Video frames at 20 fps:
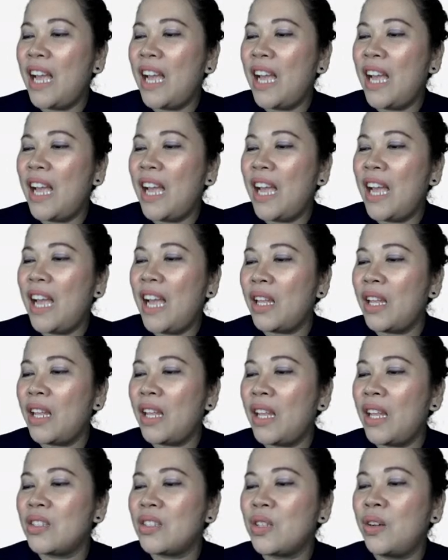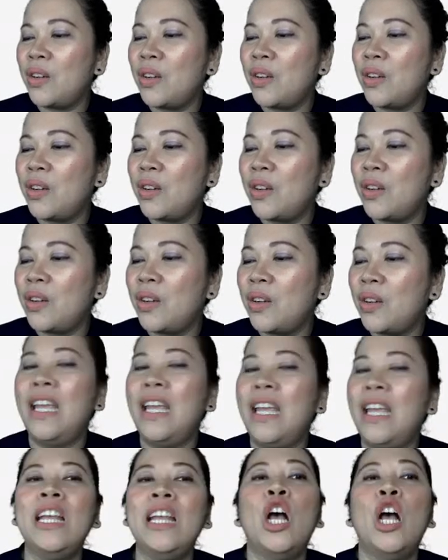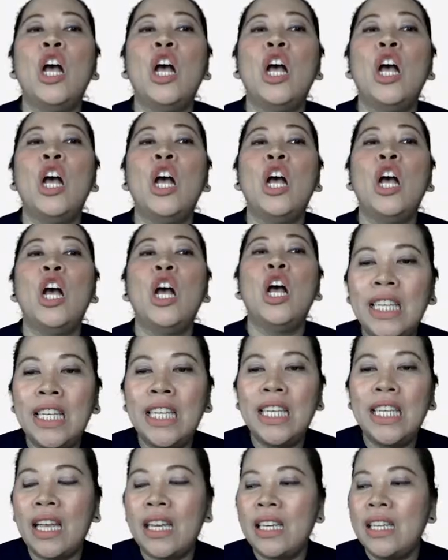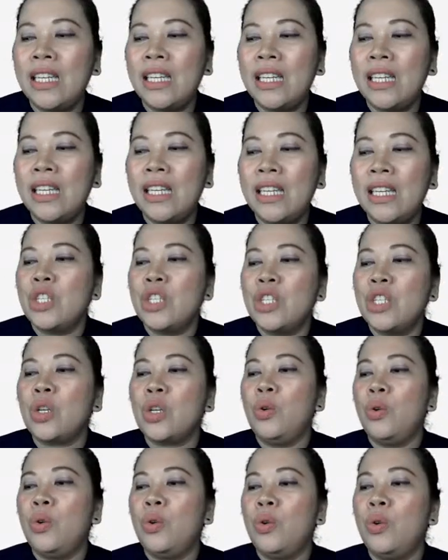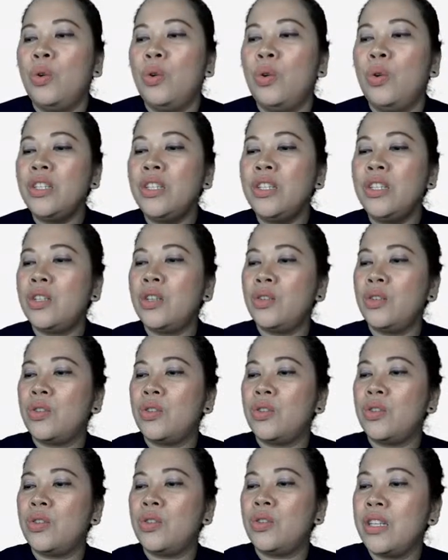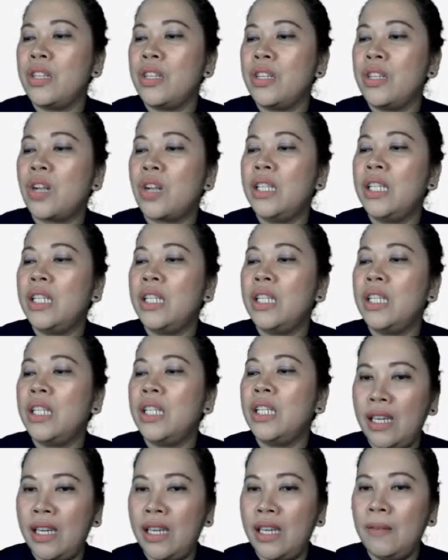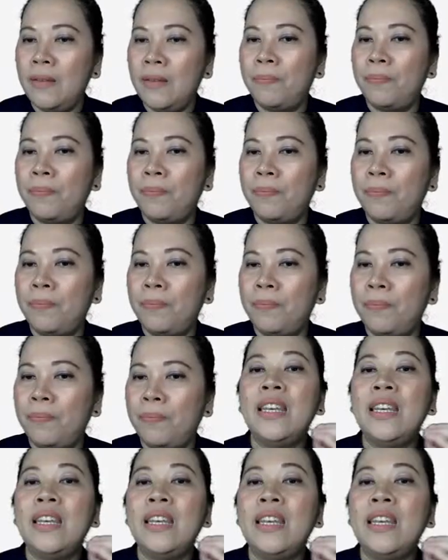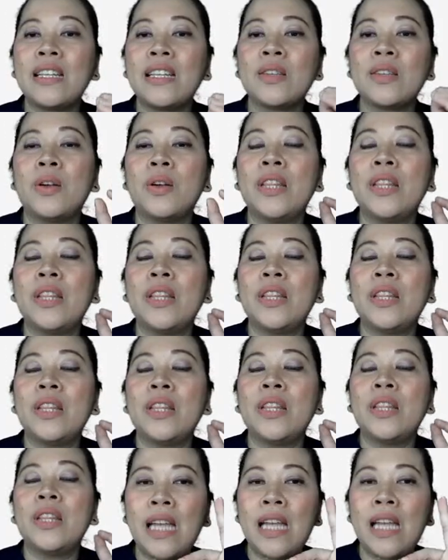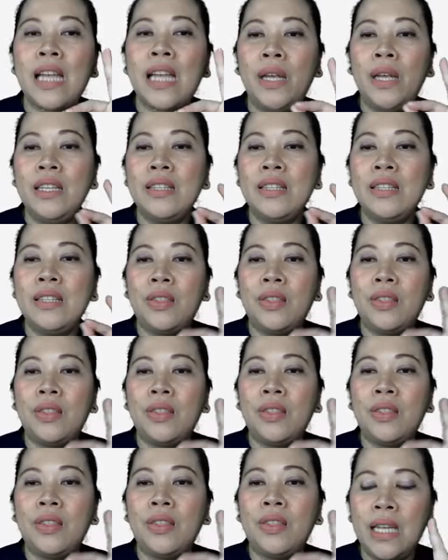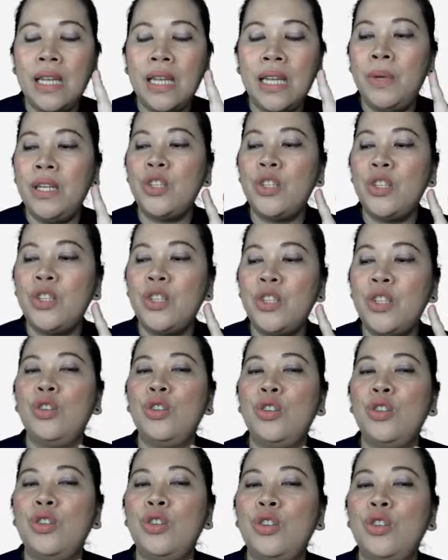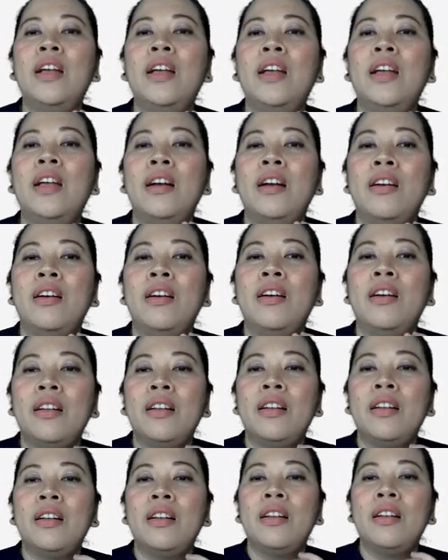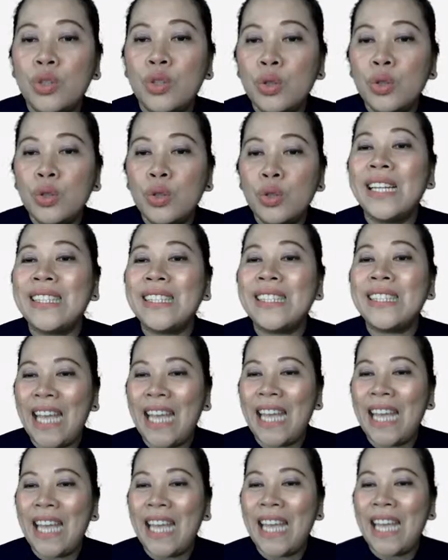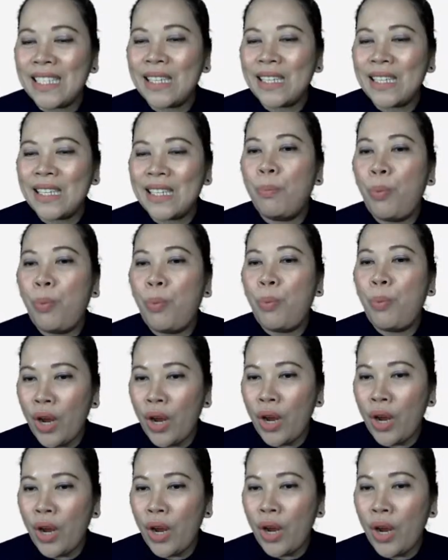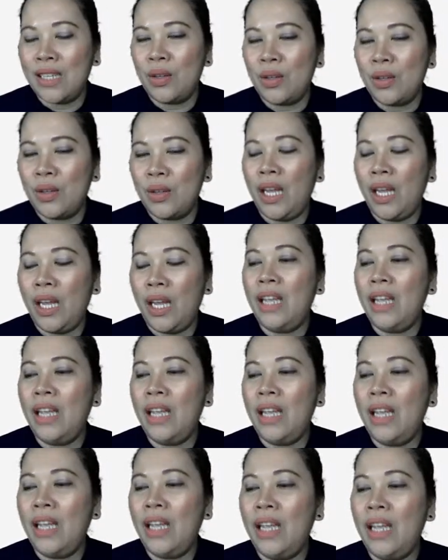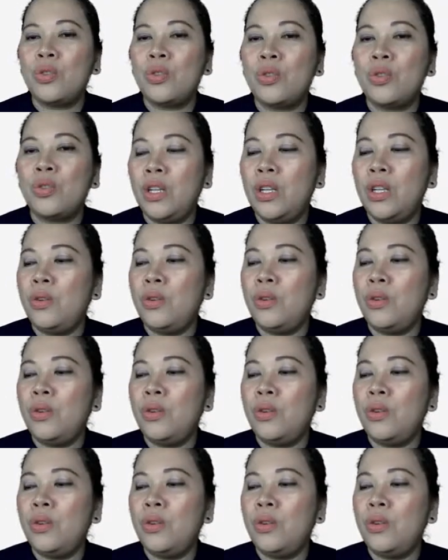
drawing. So it is a solid line. So once you draw the solid line, the next or the last step is, the third step is to do a test point. Okay, you